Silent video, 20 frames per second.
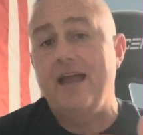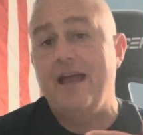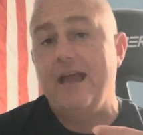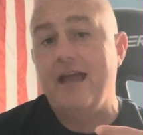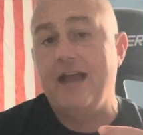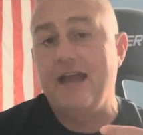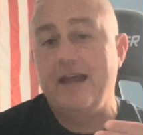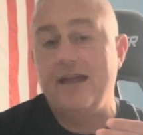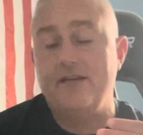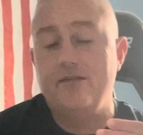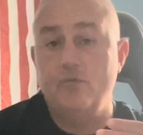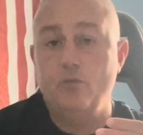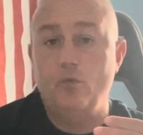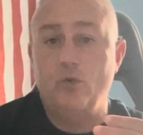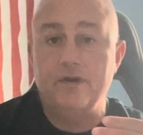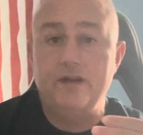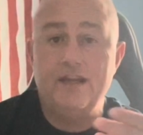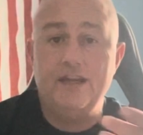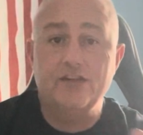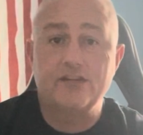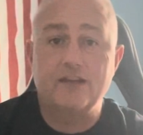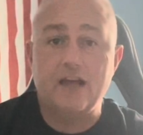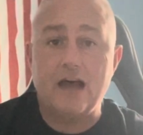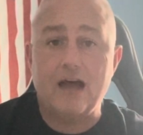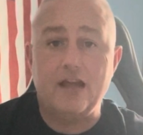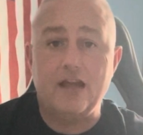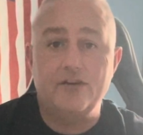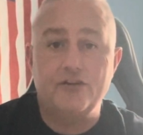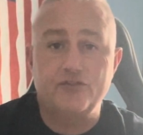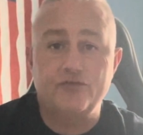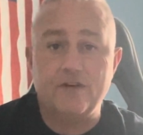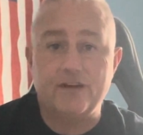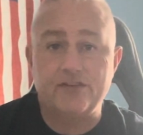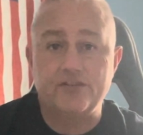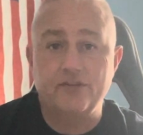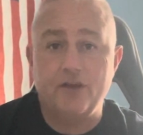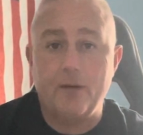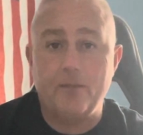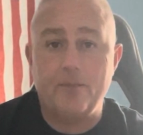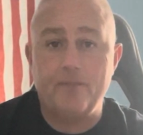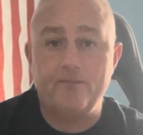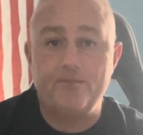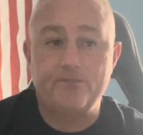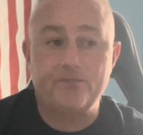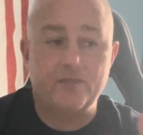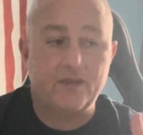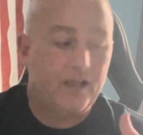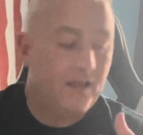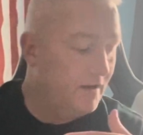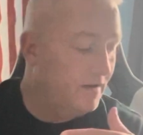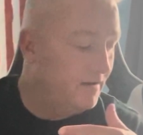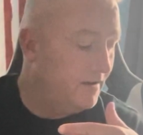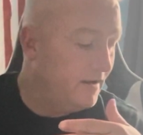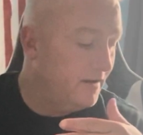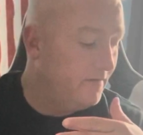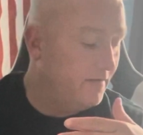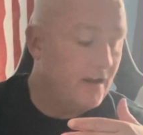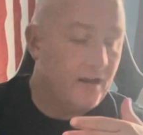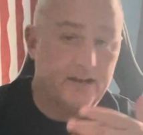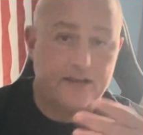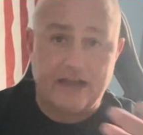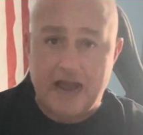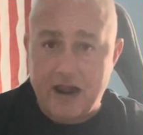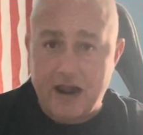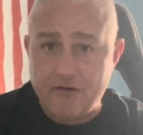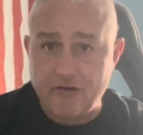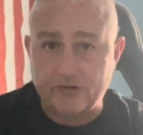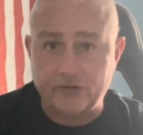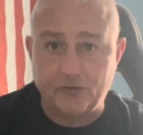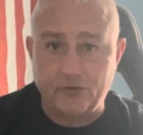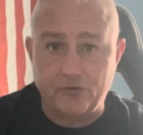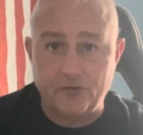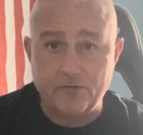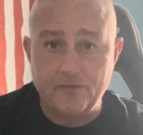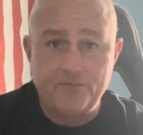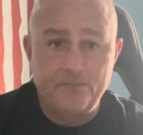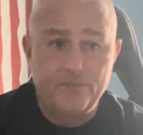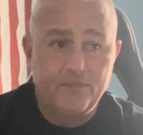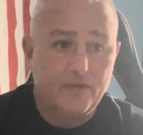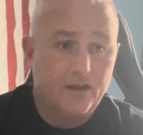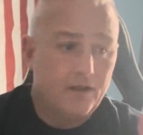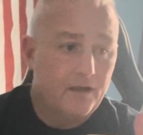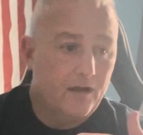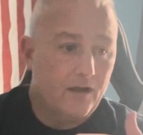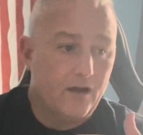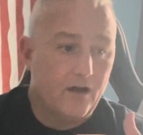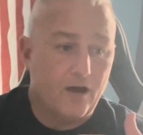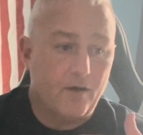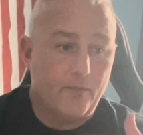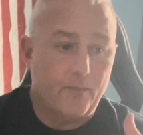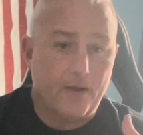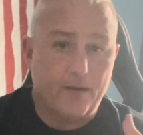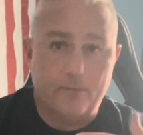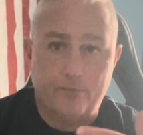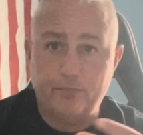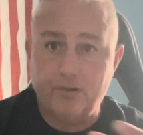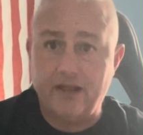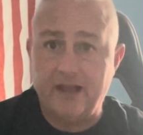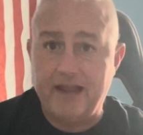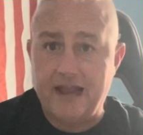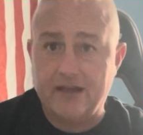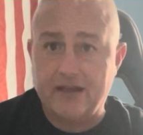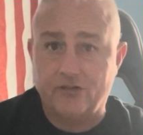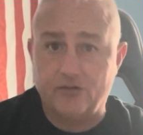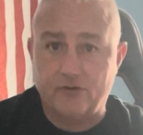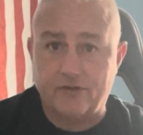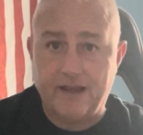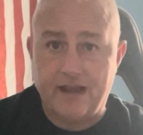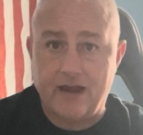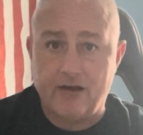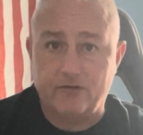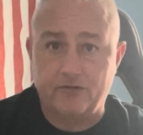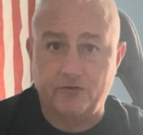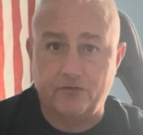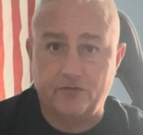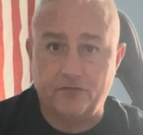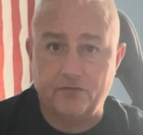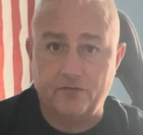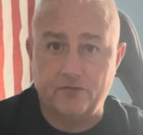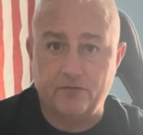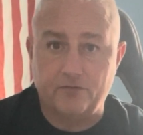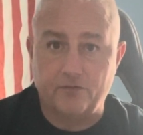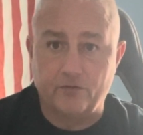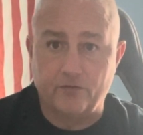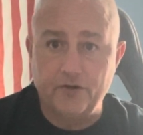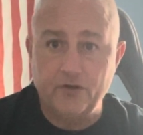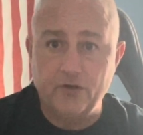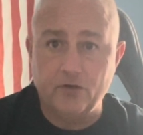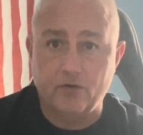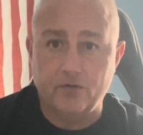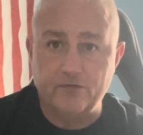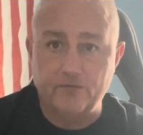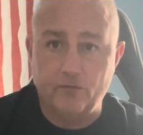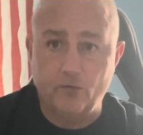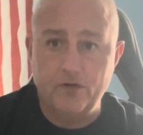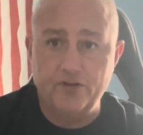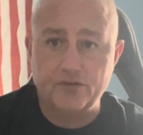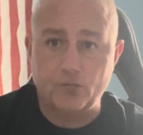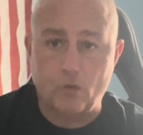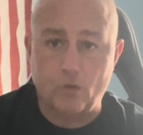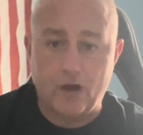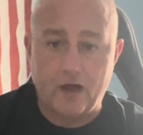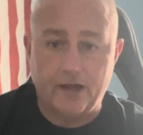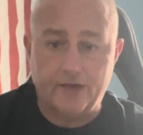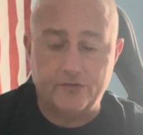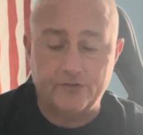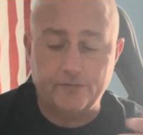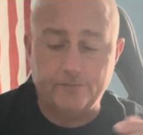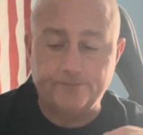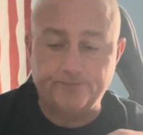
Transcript: And when these guys dress up in character and play out their character for real, voice-wise,